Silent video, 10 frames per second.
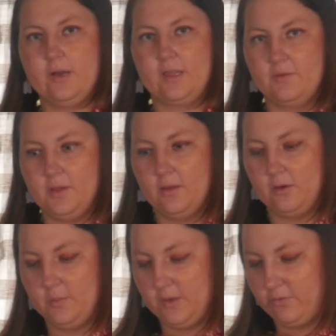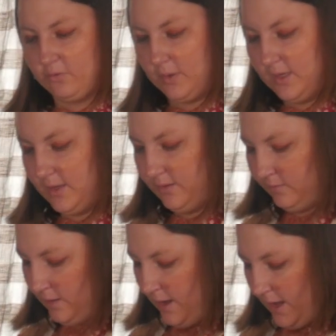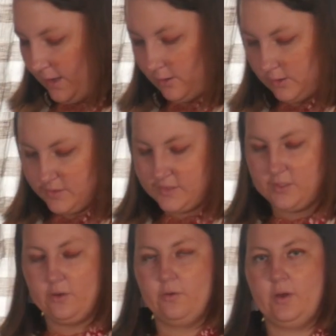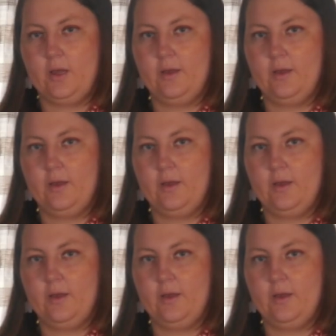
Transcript: to give it a little bit of sweetness and also